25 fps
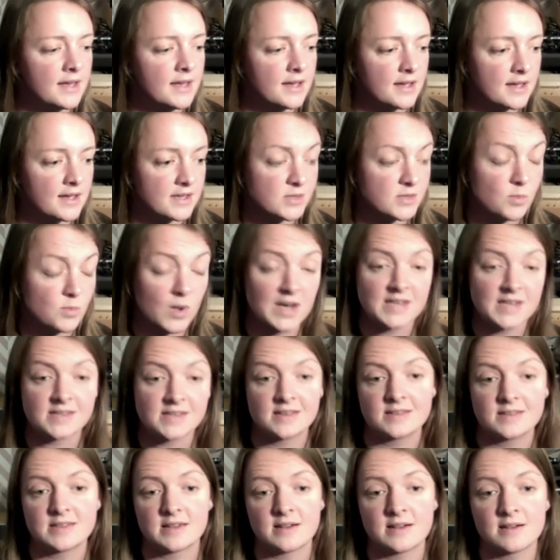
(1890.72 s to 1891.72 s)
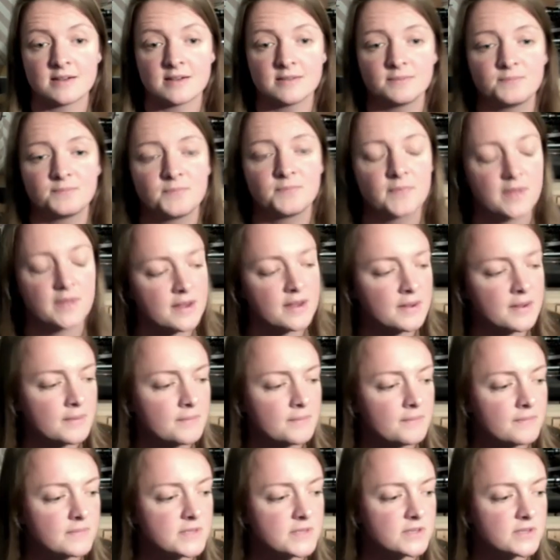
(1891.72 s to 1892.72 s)
as well as guitar.
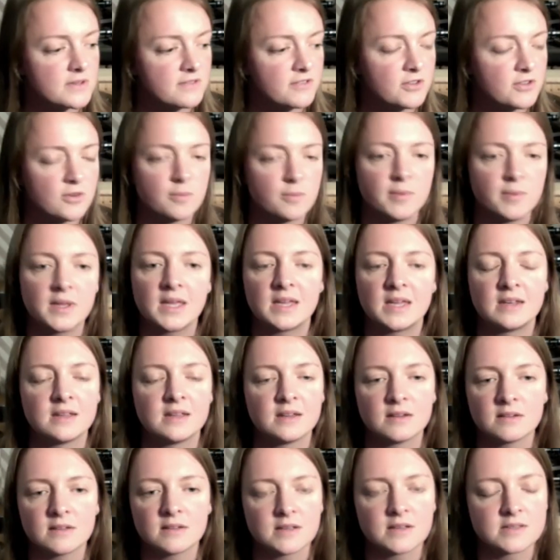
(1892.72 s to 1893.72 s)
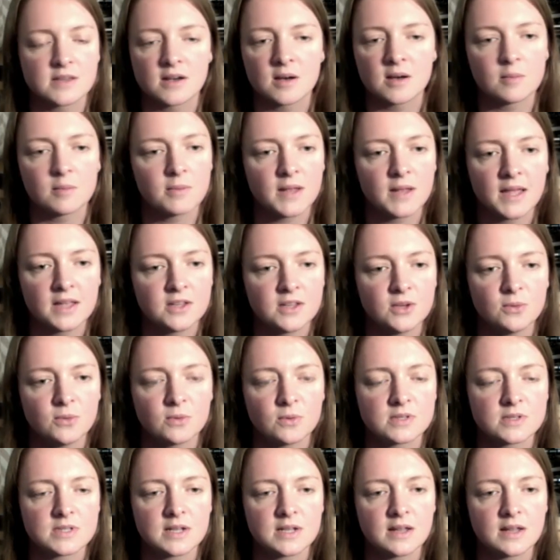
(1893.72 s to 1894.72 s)
So if you're a beginner guitar player and you
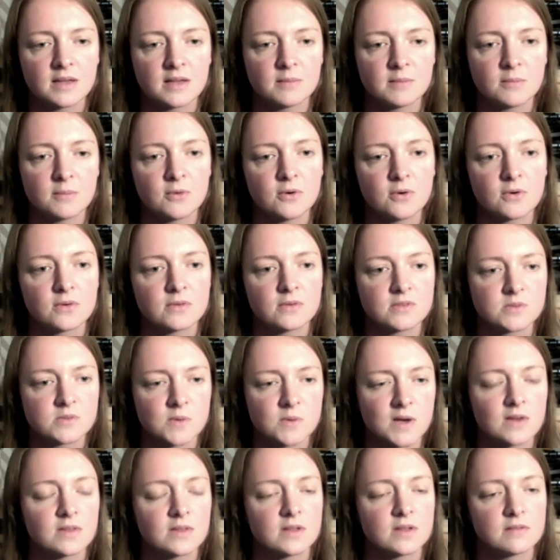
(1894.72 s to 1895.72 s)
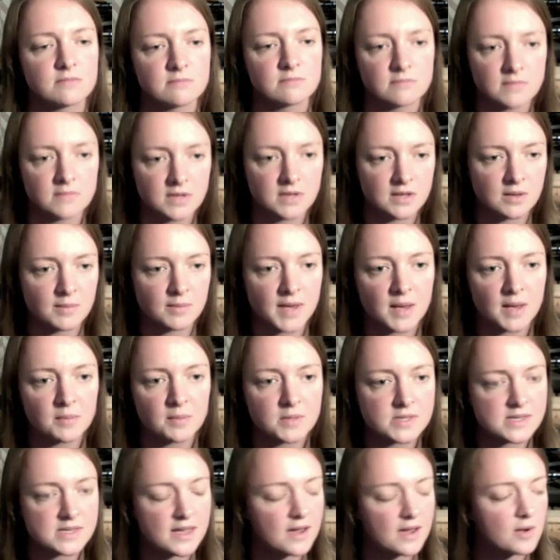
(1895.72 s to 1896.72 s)
want to learn more as well, then, you know, I'm
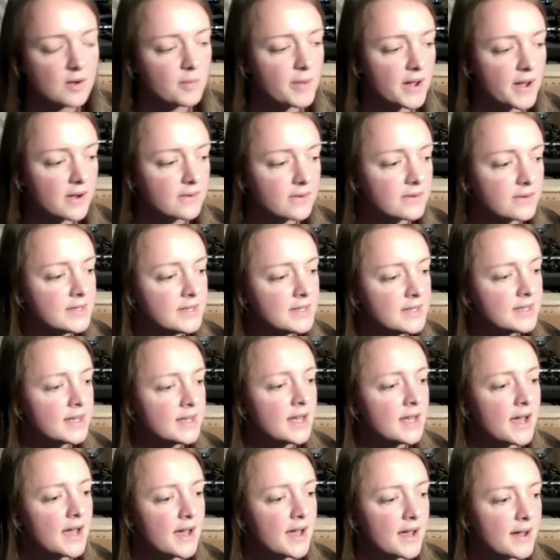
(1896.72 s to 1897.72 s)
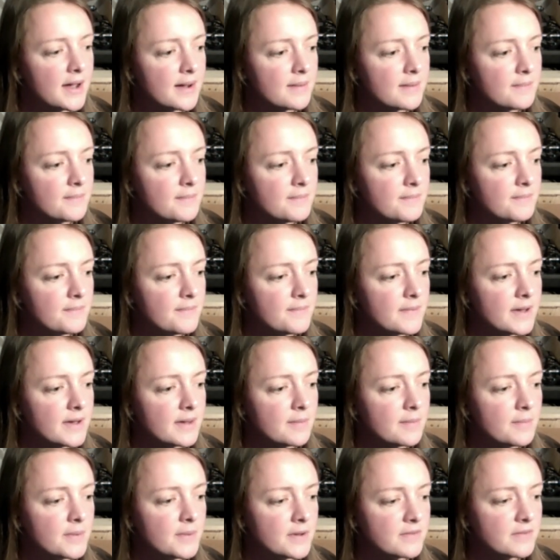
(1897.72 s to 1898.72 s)
happy to help out.
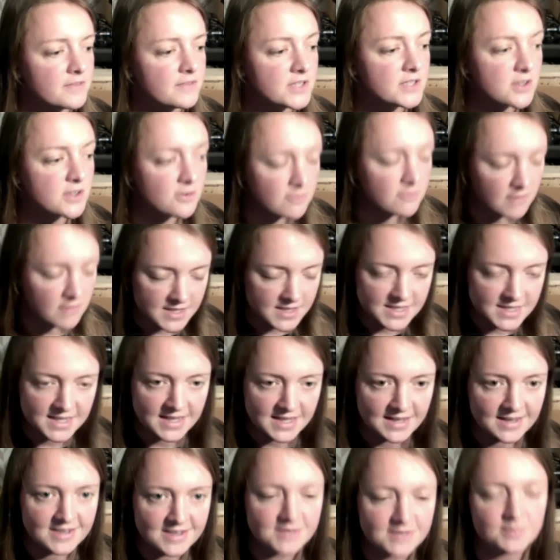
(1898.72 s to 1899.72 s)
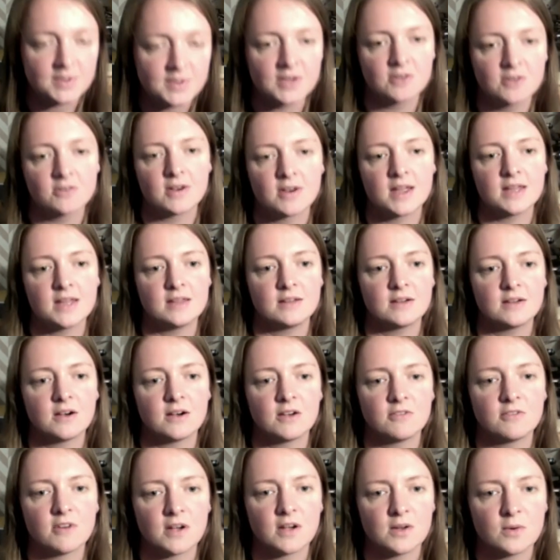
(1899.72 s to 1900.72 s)
But for songwriting, it's been great.
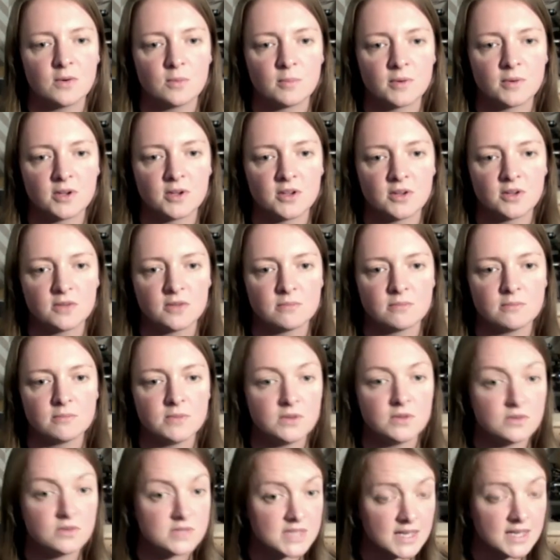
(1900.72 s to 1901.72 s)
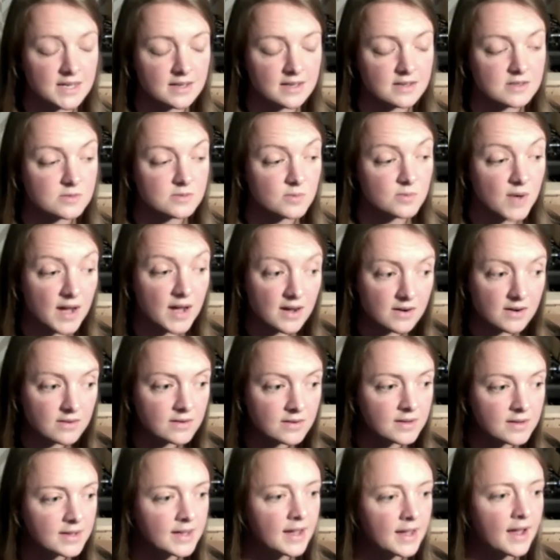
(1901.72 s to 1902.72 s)
I write all my own music as
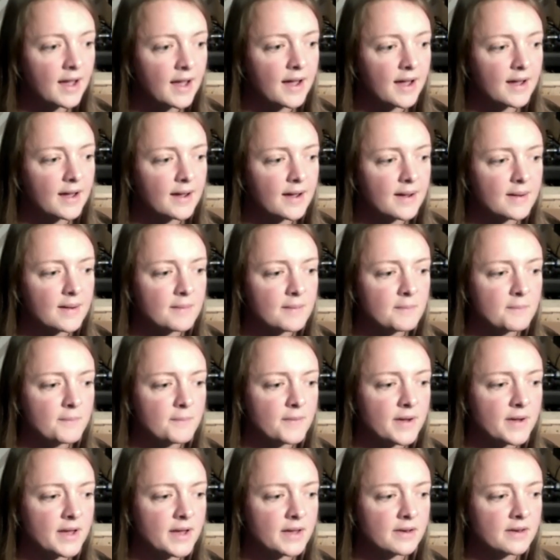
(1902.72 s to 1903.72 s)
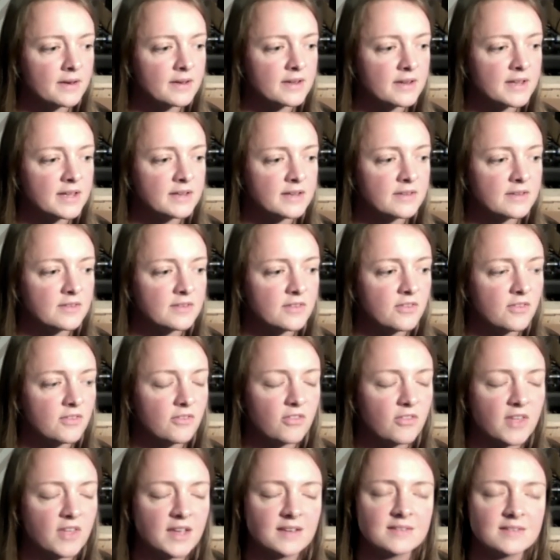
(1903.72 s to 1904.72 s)
well. And
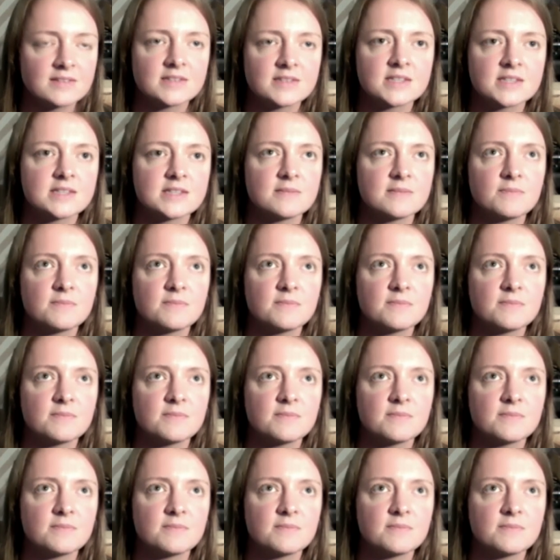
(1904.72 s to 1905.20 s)
things,